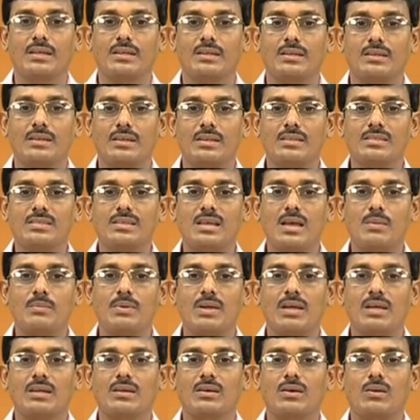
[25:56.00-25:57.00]
These
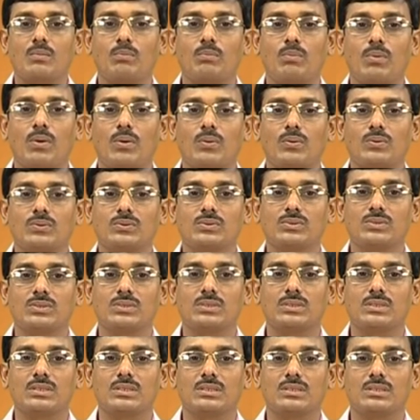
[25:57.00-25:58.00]
chemical compounds
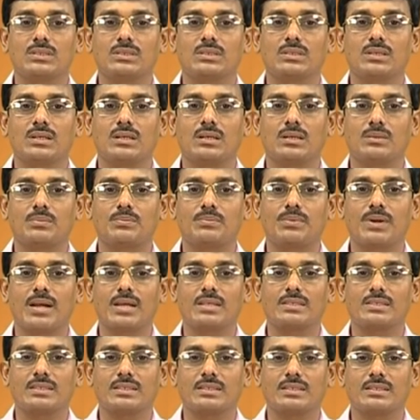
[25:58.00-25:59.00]
are
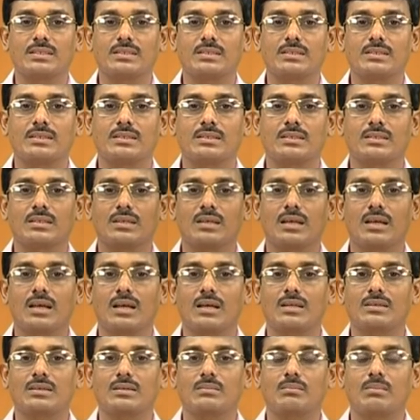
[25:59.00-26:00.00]
present
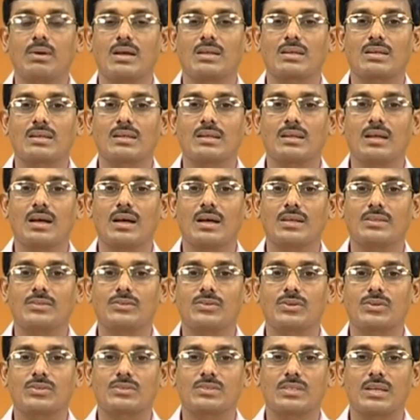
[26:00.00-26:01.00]
at the metal
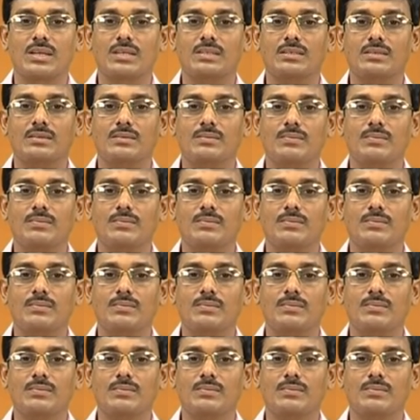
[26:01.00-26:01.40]
hydroxide